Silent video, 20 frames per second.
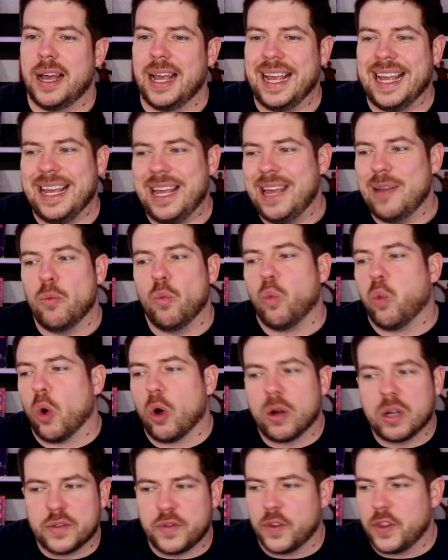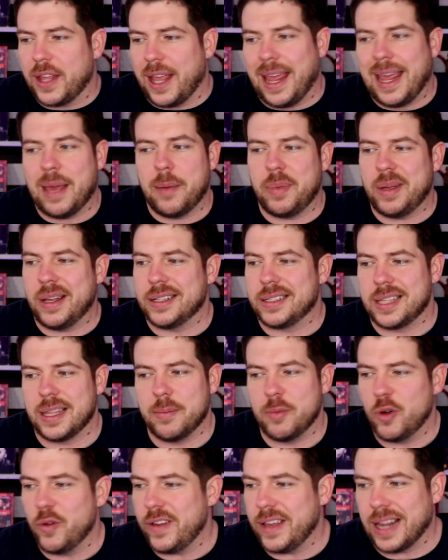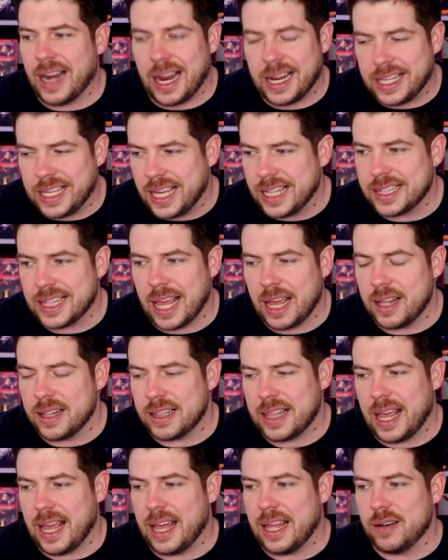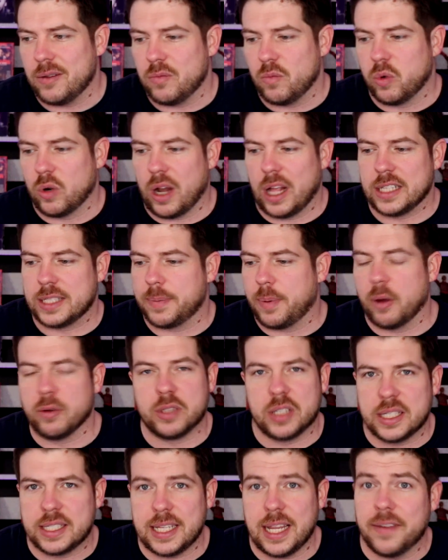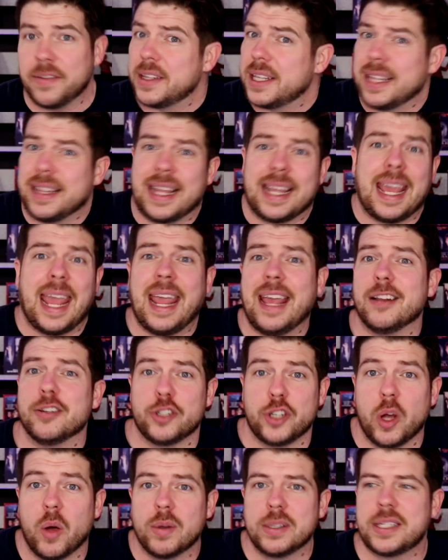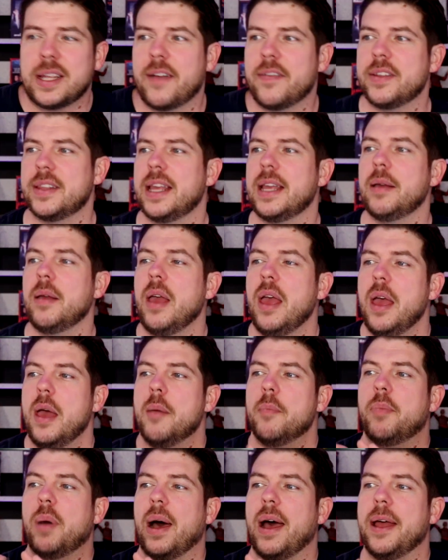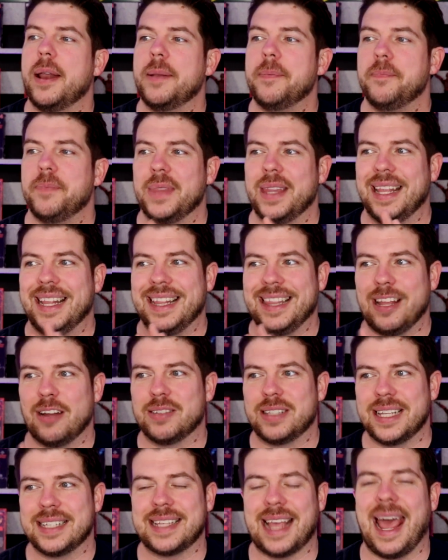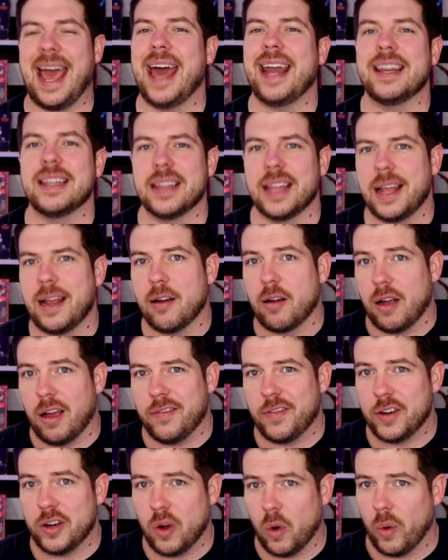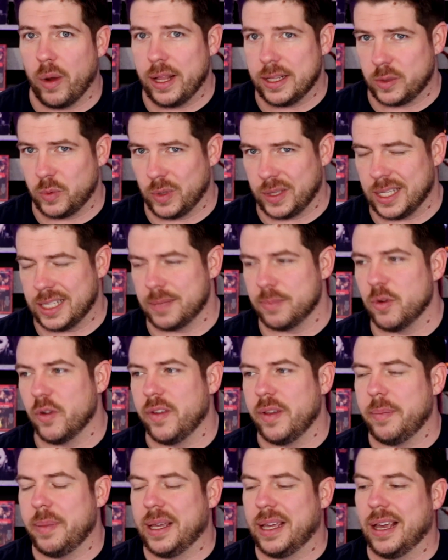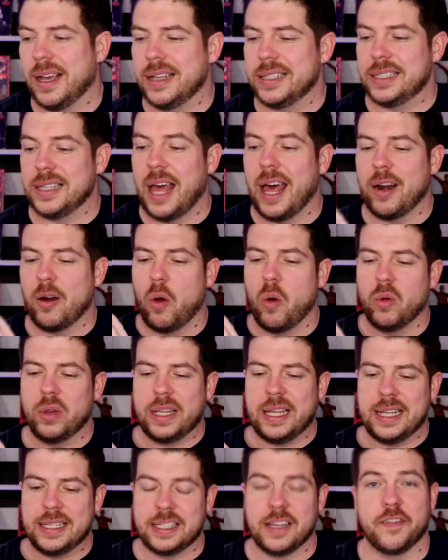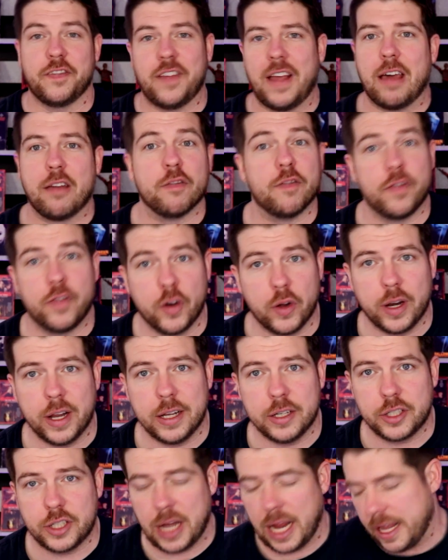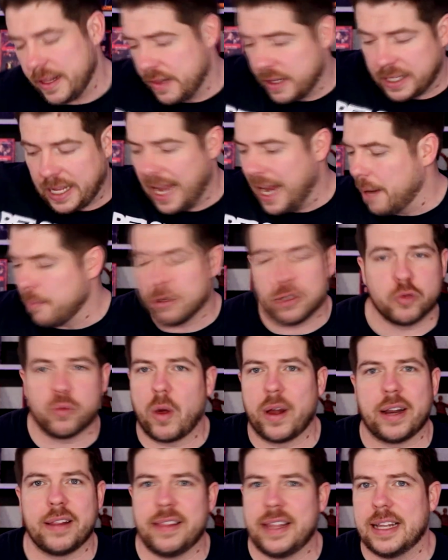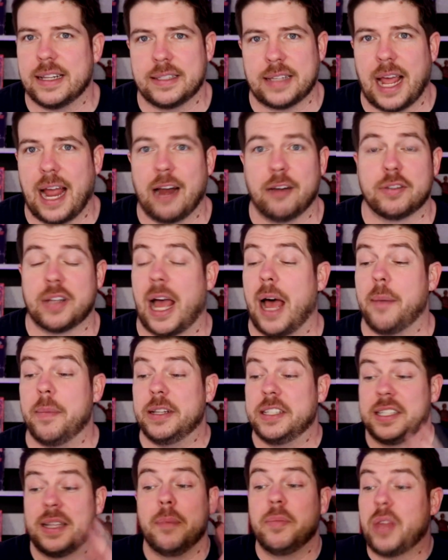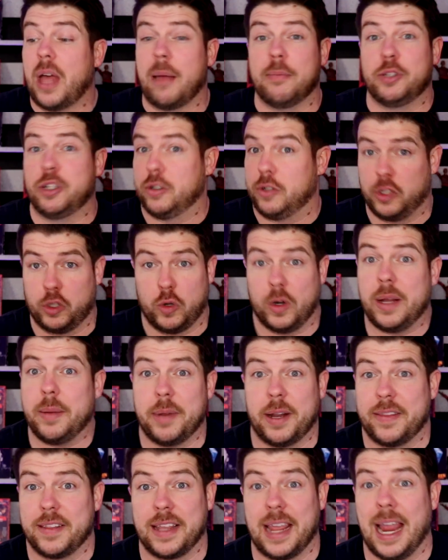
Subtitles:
It works for the ambience of the movie, and I get that we're not supposed to see everything and they can't show us everything, but there's this added layer of annoyance with this movie, because not only is it found footage and the camera's running the entire time, and sometimes you're screaming at the